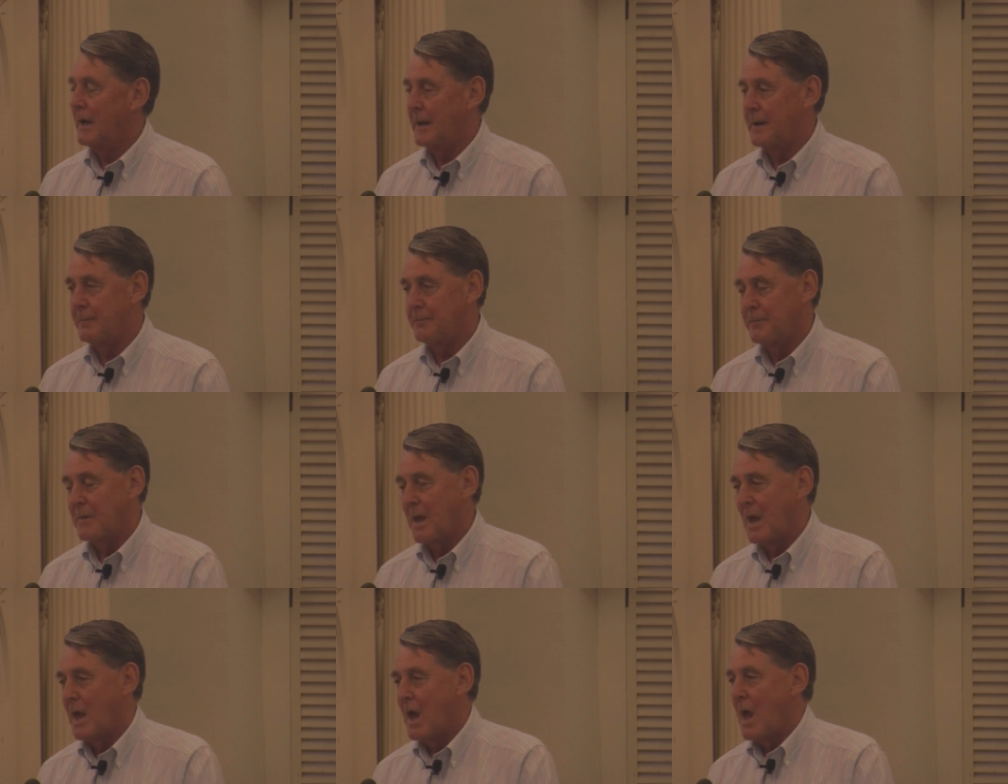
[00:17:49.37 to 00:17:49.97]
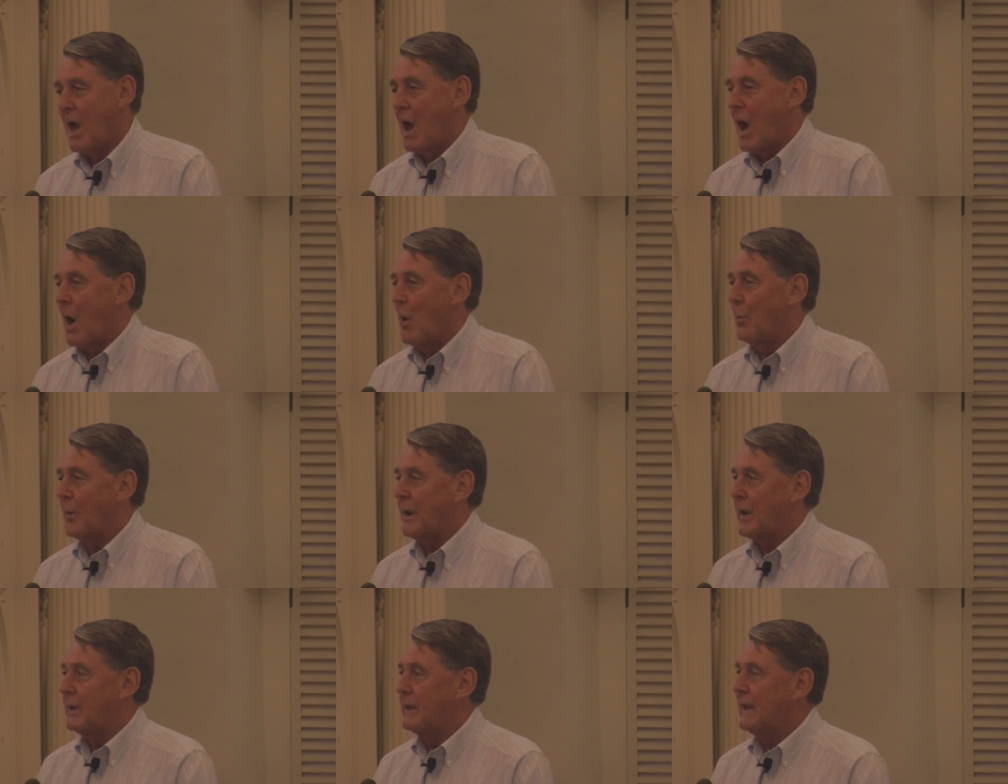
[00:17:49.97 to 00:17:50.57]
Um,
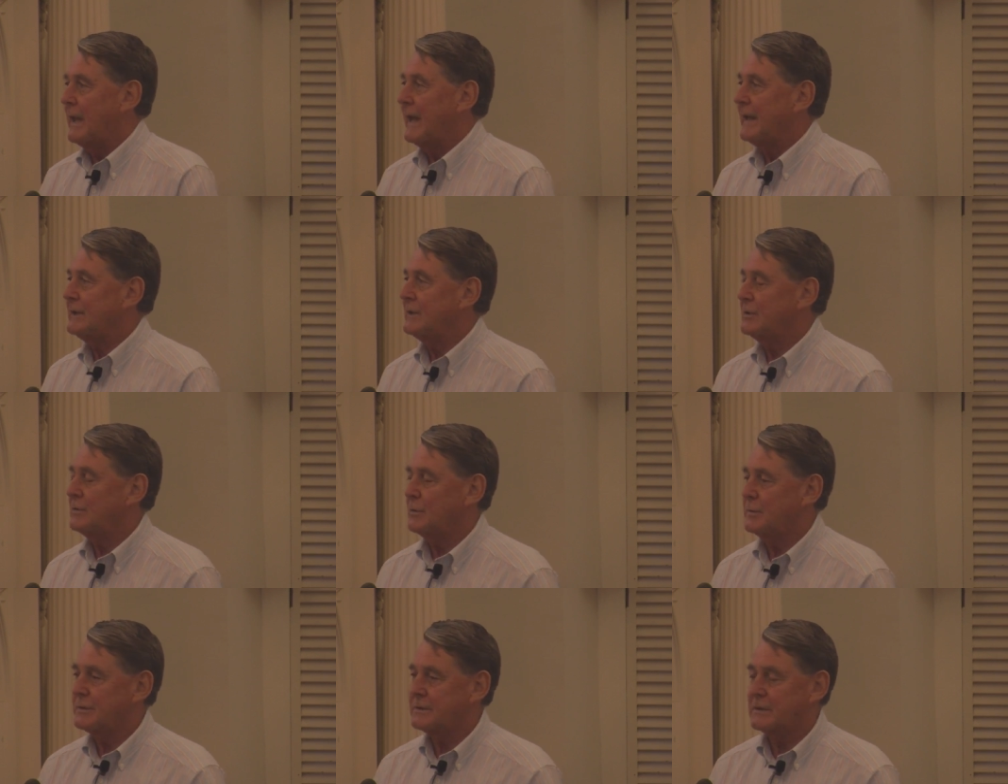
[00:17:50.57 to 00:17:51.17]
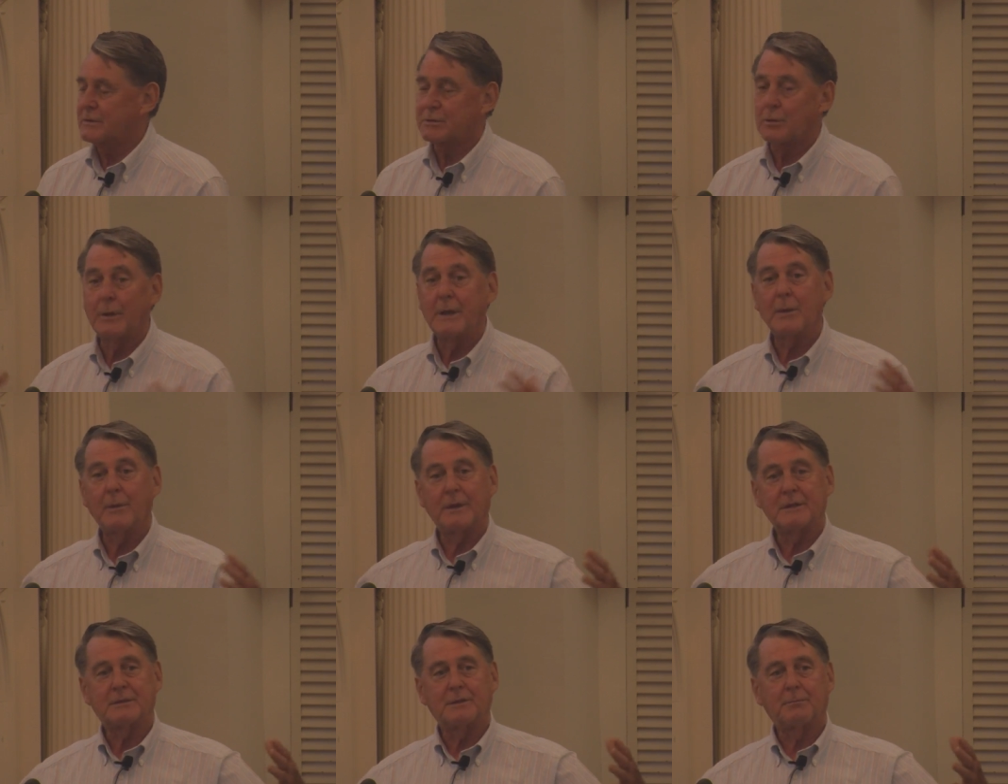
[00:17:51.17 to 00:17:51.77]
what I'd like to do is, so
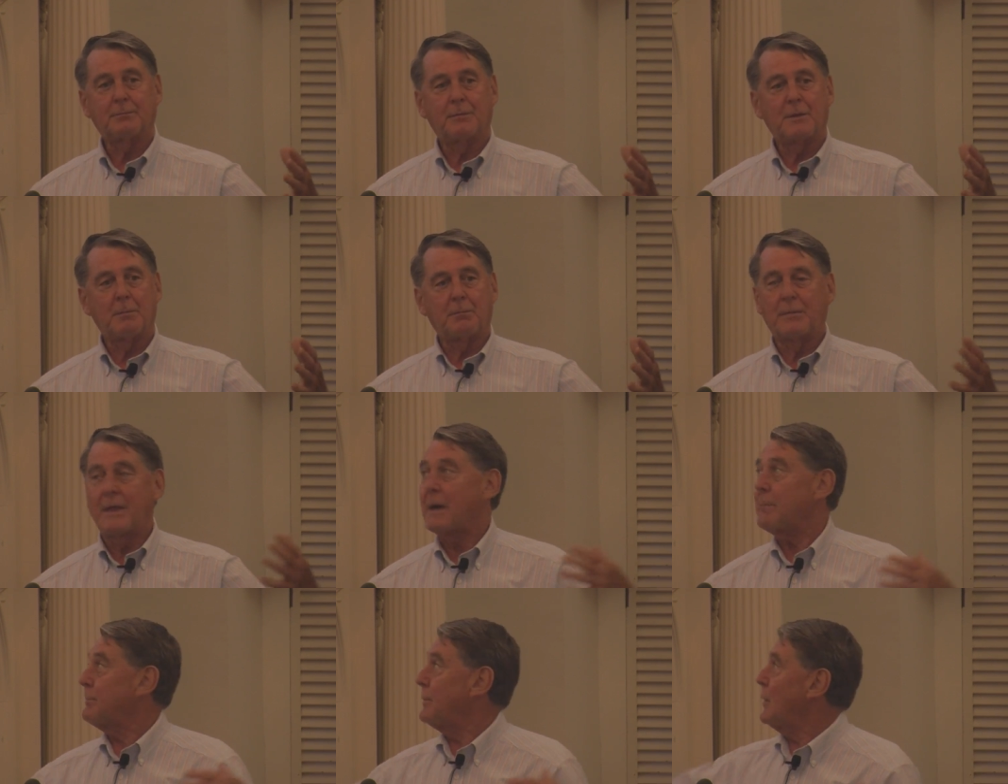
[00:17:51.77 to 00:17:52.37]
anyways, the, the, that